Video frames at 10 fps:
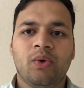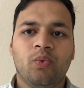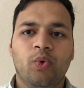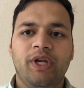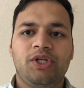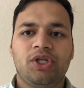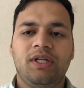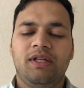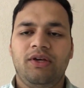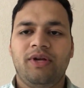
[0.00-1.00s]
which
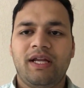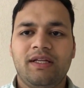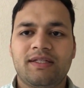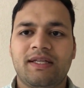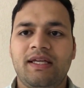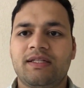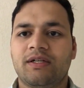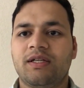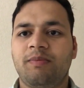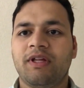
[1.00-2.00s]
in the United States are
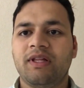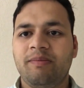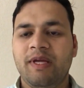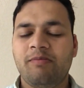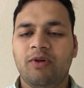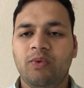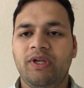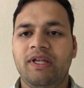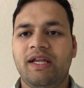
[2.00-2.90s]
typically people with